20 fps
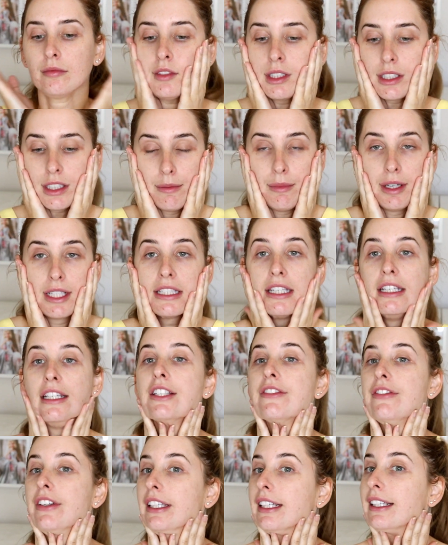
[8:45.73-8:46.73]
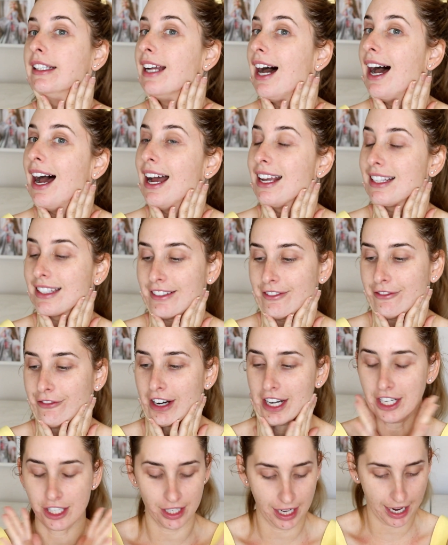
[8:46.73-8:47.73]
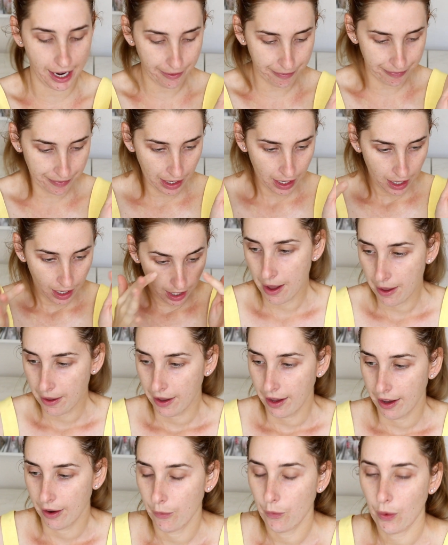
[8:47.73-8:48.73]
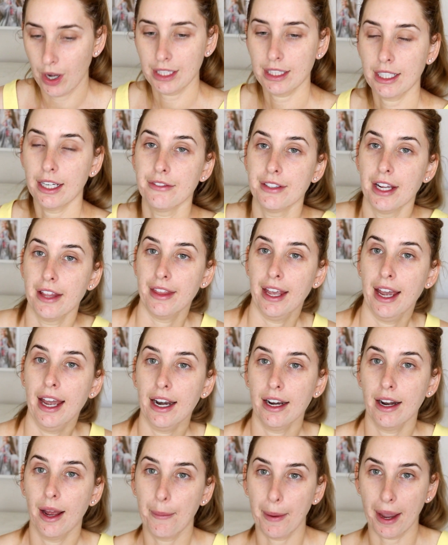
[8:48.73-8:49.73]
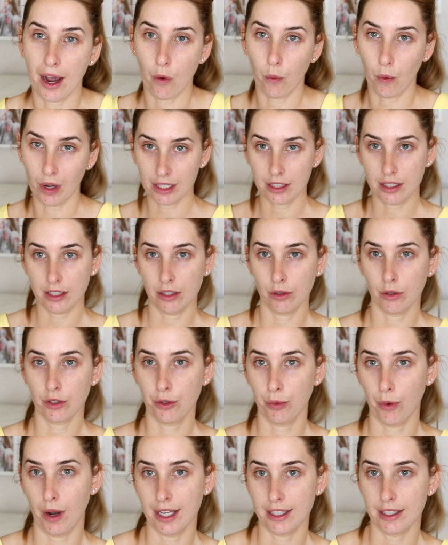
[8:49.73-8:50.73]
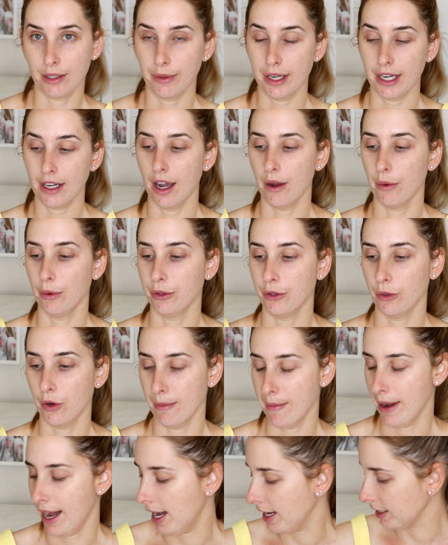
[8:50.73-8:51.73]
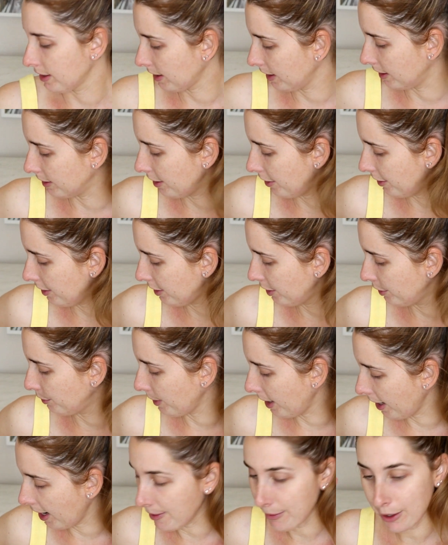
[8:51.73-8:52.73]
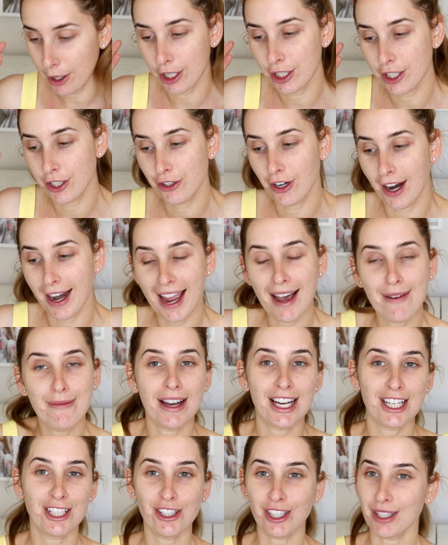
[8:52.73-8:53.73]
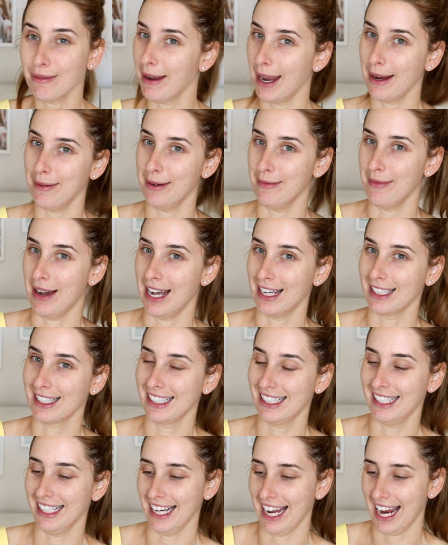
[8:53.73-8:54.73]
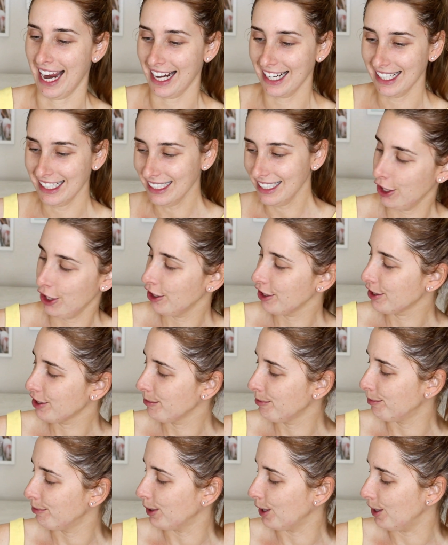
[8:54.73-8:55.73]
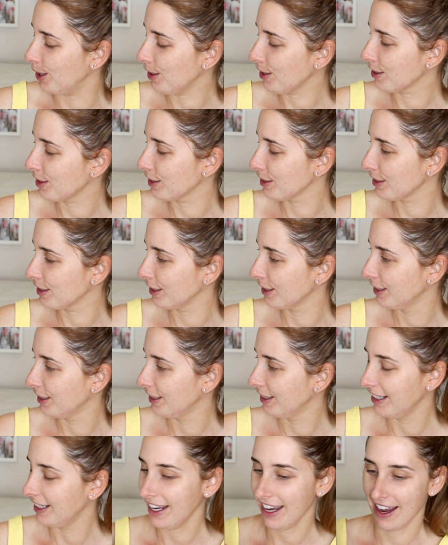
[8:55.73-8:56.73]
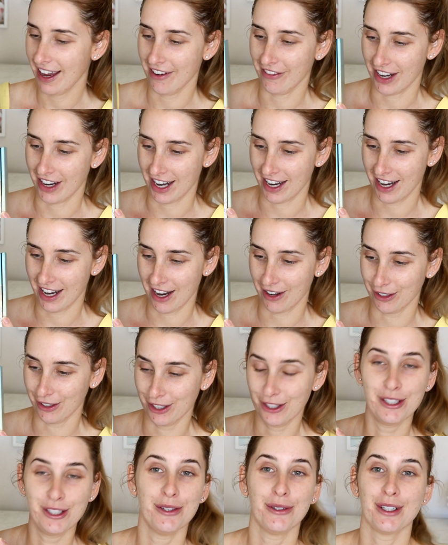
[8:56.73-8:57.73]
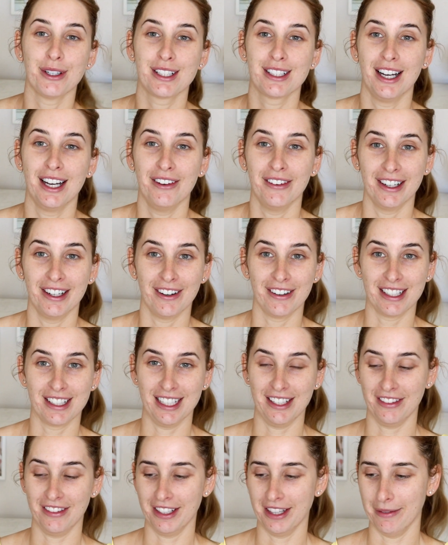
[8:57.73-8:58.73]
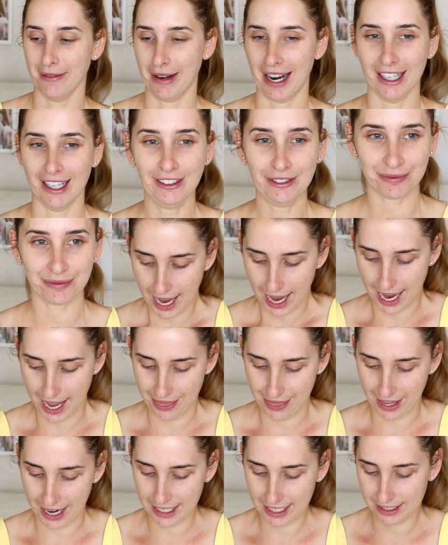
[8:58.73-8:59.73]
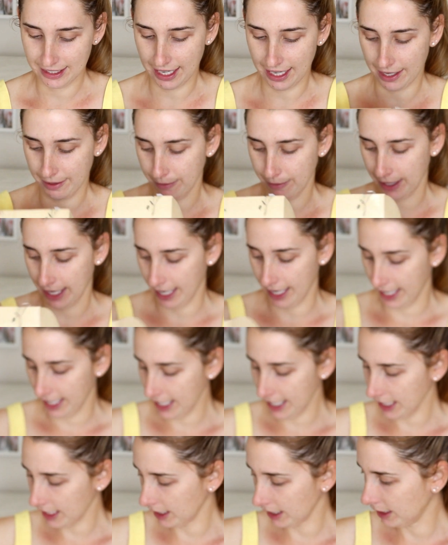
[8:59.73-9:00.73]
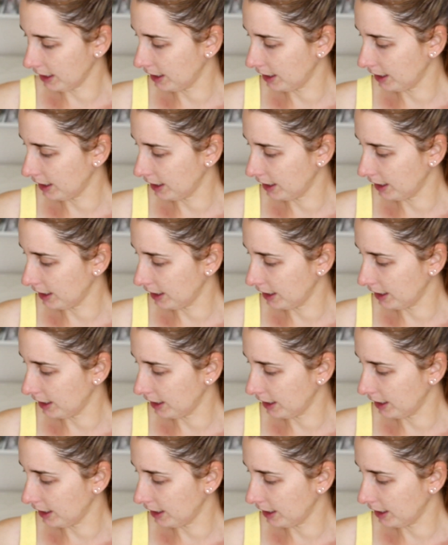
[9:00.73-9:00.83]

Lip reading: So my skin is feeling nice and fresh now. Once I've done that, about once or twice a week, I will do a mask. And so this is where I'm going to try out my SugarBaby mask today. Cutest box ever. I was super excited when I received it in the mail. And they sent me